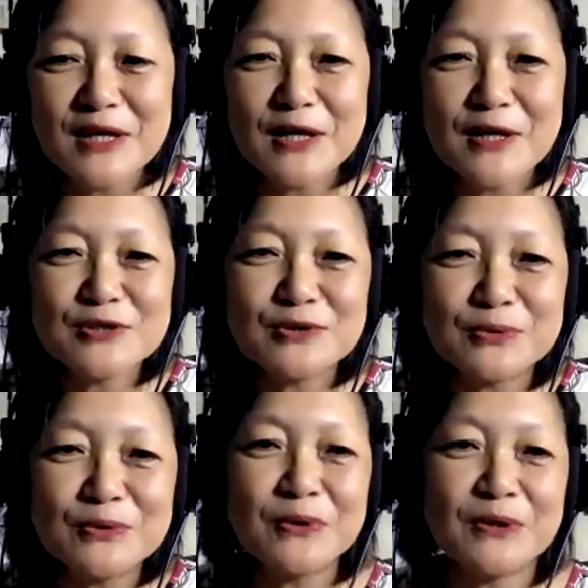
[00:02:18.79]
to
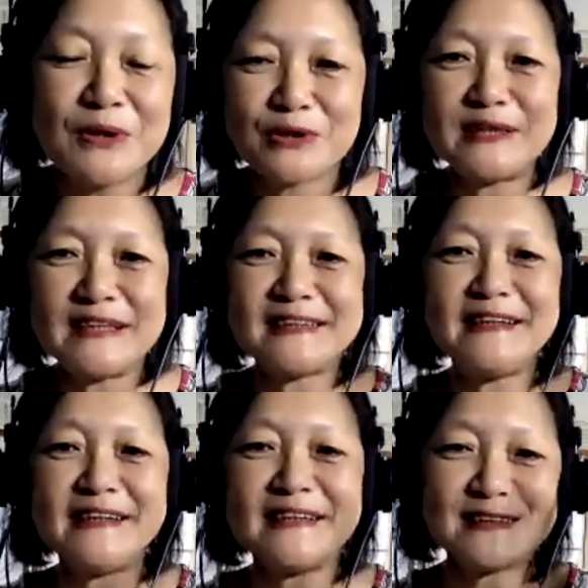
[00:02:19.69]
critique
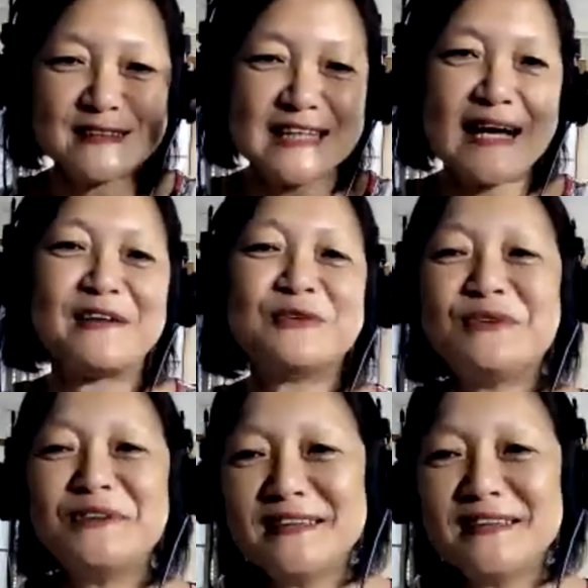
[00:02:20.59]
sound